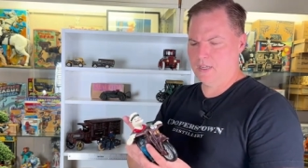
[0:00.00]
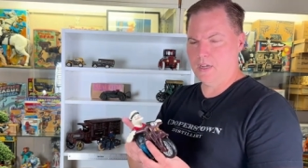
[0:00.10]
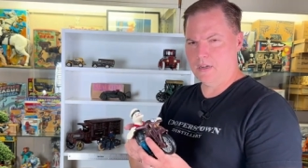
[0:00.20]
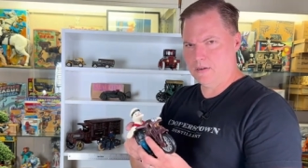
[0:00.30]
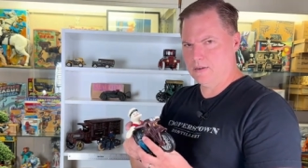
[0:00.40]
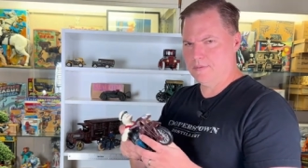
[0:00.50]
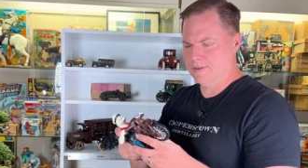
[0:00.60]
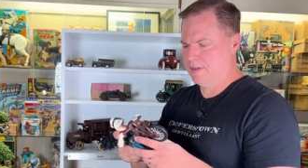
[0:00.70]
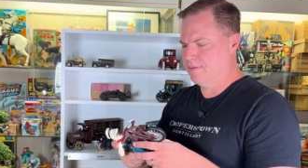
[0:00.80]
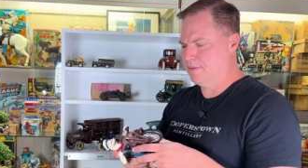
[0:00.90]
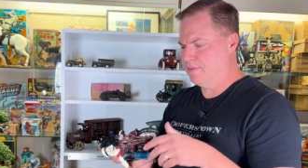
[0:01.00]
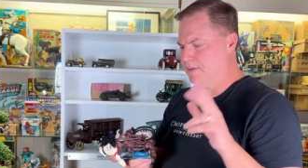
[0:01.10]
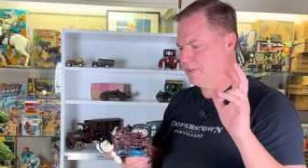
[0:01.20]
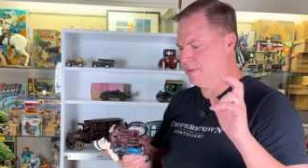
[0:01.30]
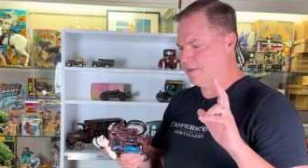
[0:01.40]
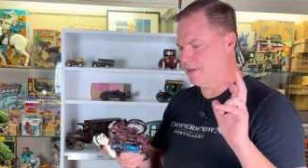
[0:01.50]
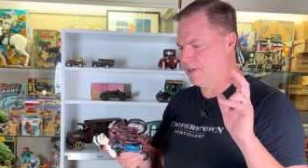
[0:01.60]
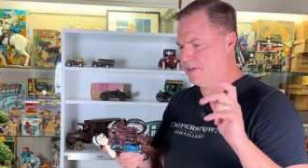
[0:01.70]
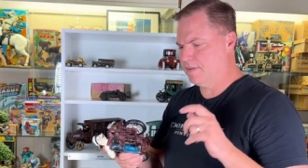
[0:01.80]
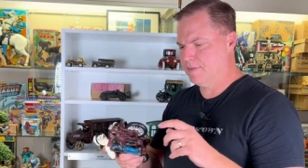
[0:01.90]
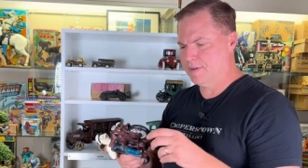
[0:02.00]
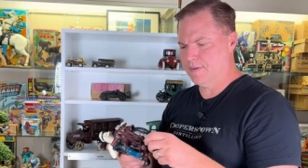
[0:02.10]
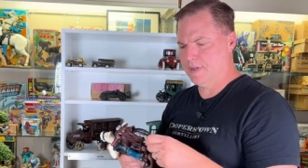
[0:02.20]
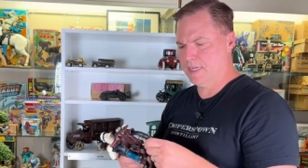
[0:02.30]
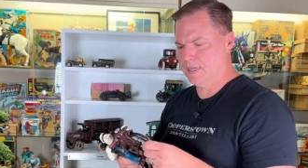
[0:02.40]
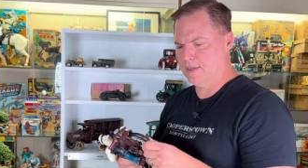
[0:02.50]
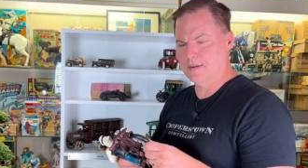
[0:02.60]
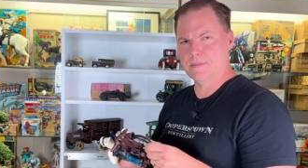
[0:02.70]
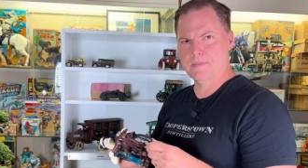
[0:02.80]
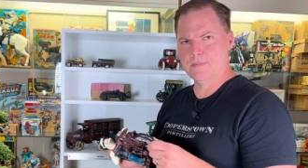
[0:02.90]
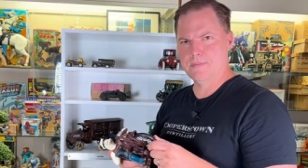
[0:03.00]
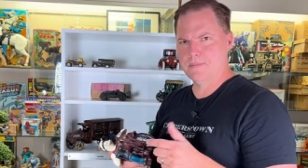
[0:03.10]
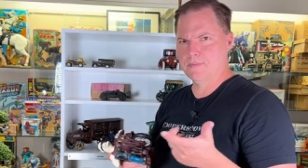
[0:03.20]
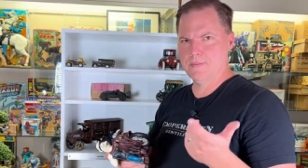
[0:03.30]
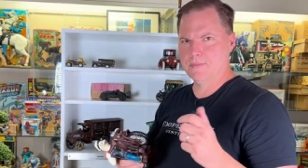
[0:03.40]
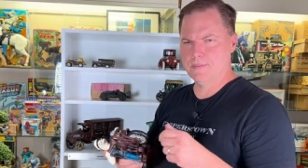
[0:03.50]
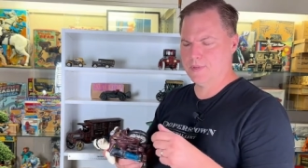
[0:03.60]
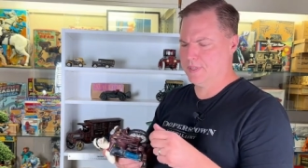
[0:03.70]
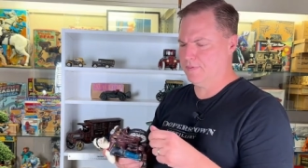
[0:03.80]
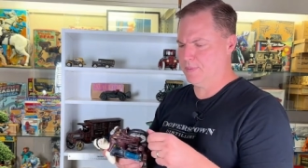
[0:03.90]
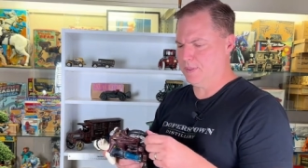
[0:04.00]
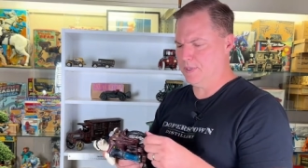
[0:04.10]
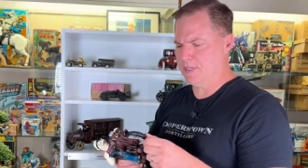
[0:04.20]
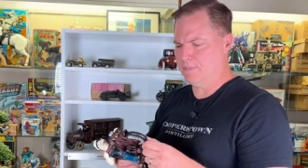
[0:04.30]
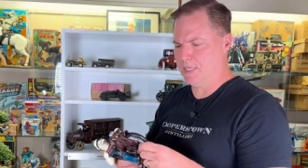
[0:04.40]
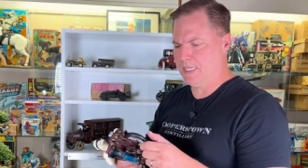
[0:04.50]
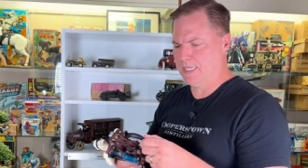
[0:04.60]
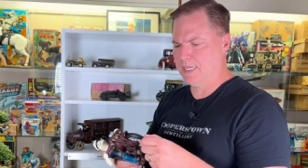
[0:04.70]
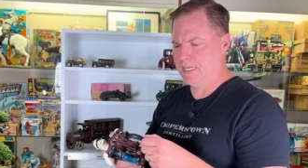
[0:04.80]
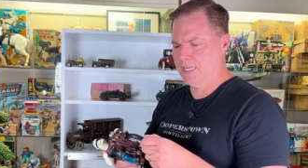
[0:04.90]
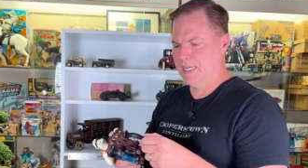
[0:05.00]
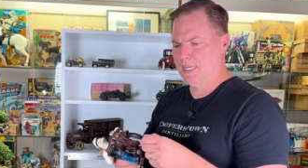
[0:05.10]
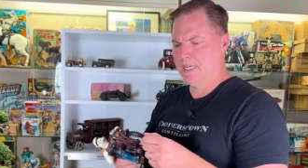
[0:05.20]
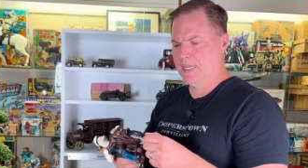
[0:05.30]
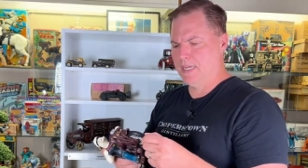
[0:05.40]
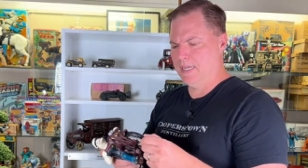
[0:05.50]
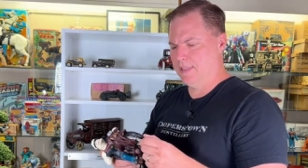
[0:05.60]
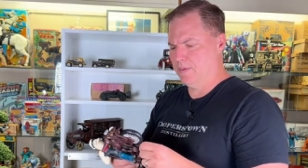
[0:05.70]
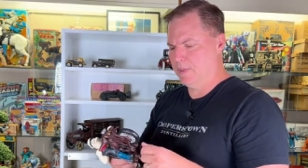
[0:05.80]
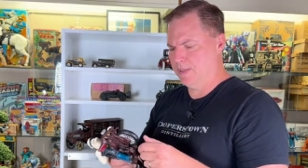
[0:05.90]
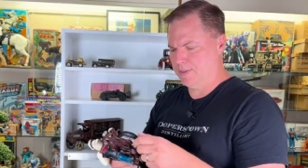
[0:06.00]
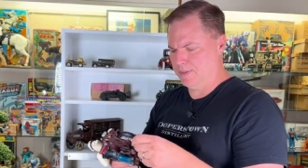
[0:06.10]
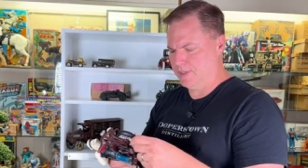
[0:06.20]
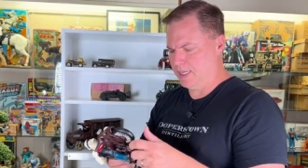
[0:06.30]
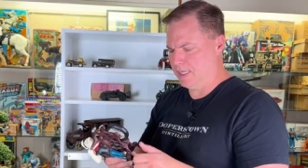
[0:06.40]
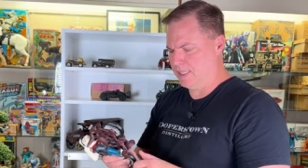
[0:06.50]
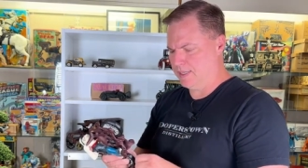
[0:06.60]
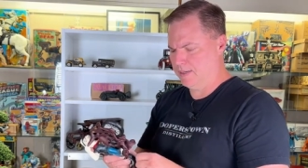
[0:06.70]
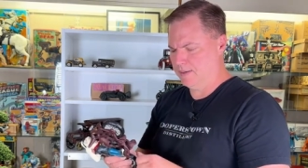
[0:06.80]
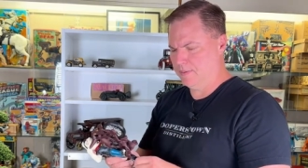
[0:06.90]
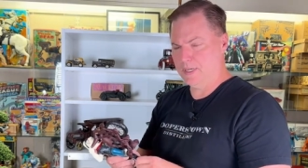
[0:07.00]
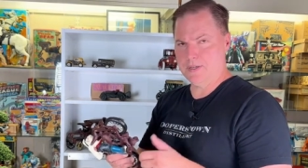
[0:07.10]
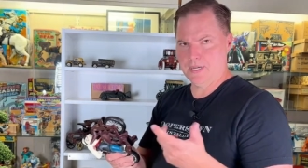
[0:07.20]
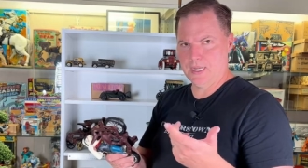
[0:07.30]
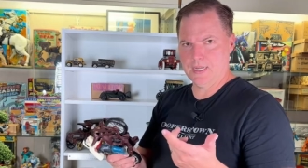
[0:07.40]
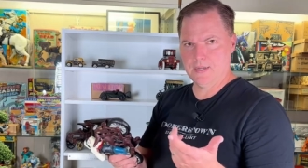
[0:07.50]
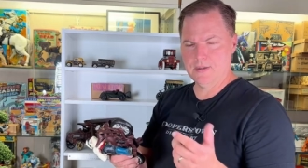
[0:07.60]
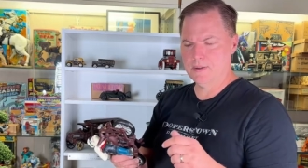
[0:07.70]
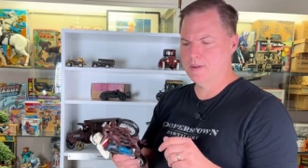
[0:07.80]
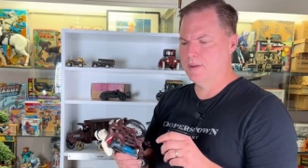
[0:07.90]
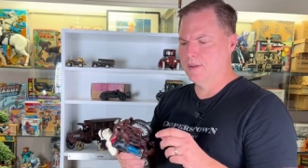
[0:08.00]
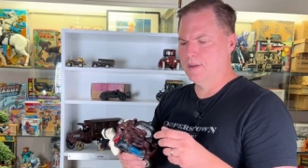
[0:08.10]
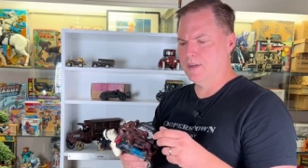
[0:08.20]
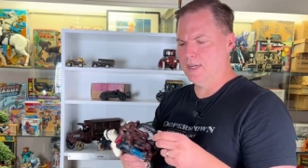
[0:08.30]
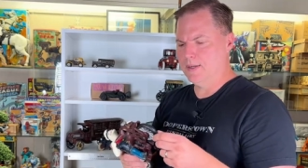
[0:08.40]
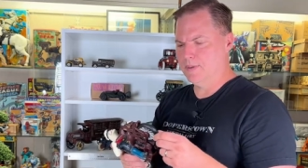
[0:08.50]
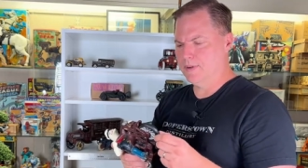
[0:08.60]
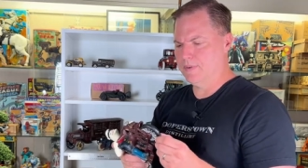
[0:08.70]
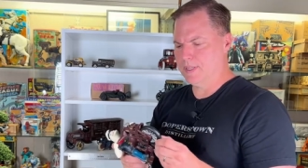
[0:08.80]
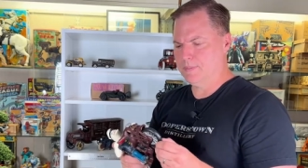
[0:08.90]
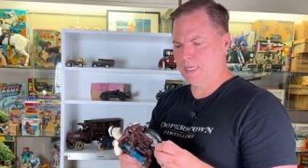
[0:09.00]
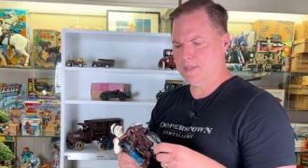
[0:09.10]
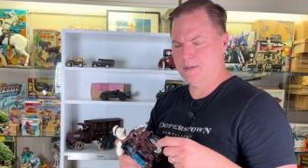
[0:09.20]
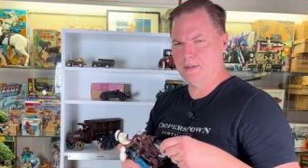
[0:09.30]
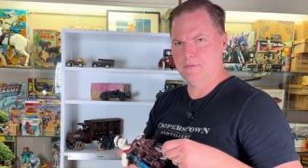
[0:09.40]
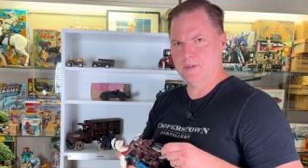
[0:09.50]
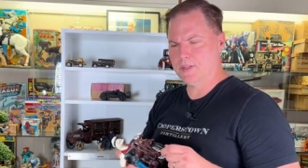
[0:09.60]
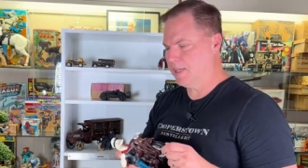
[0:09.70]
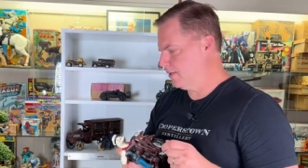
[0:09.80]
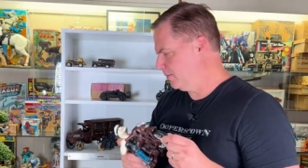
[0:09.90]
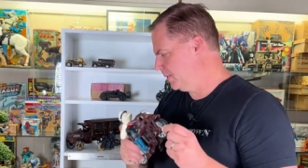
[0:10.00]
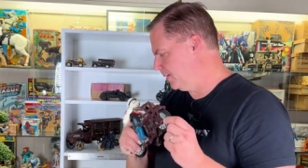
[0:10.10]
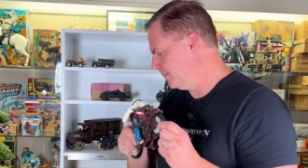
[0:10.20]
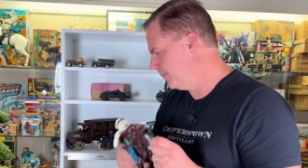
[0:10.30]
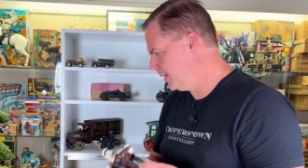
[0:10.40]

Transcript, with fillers: carved, if you will, carved uh, or just from somebody's mind. And the wheels are solid, which again, I would have expected a different style of wheel.